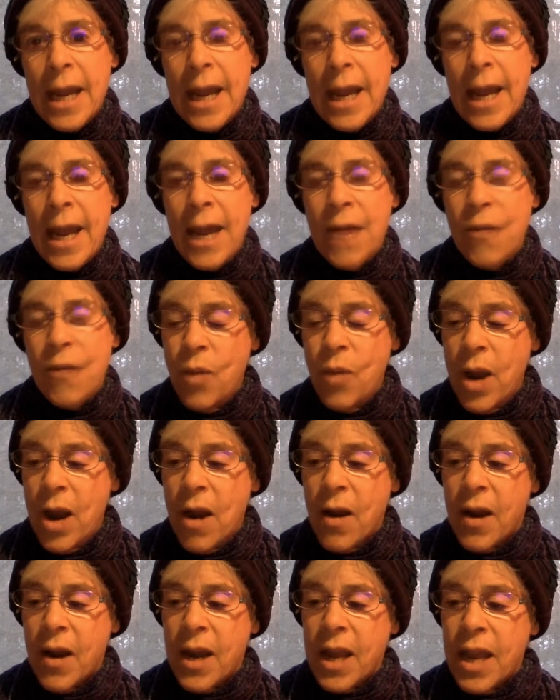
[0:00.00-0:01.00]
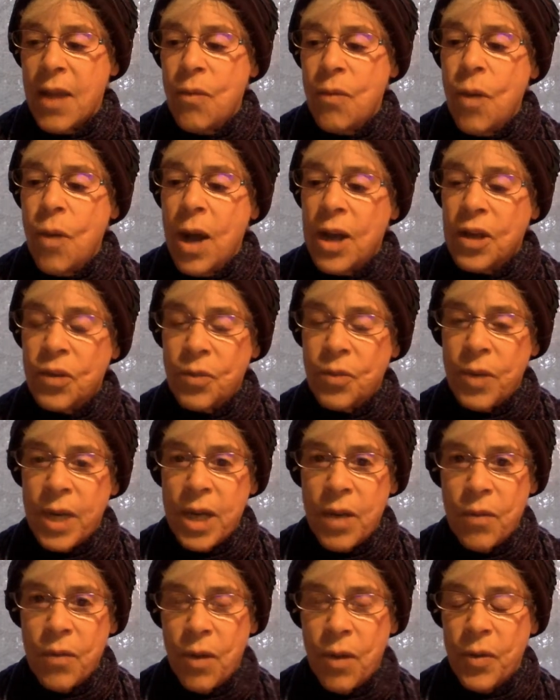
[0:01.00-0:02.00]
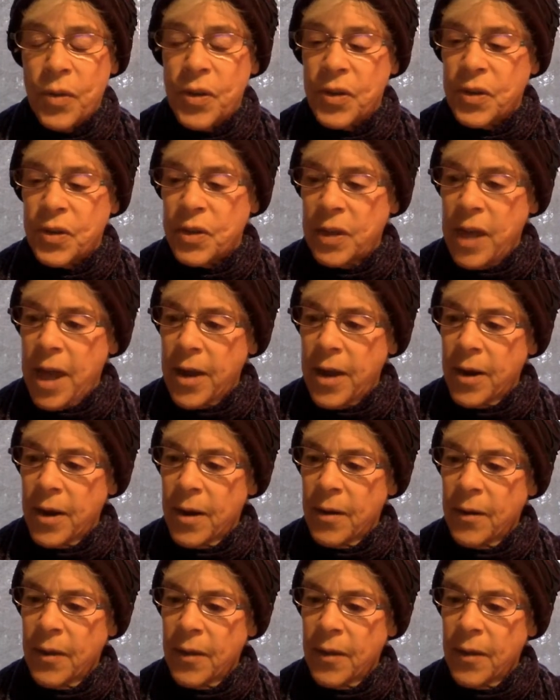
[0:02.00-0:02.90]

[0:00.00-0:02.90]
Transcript: and where he was when he wrote this letter.